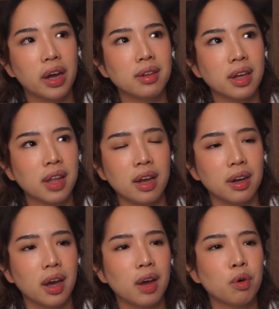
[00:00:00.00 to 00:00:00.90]
I didn't like the
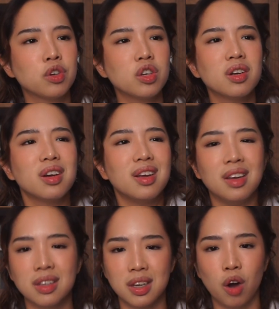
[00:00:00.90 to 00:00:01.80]
ending. It was just an
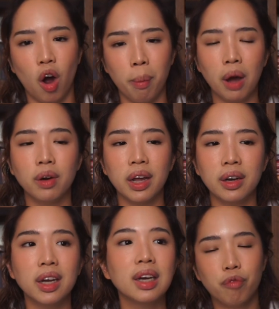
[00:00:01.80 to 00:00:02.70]
easy cop-out
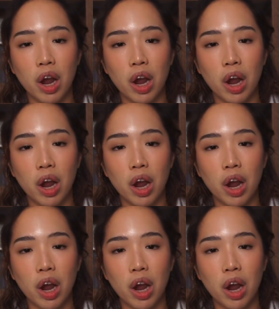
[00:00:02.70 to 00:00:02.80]
ending.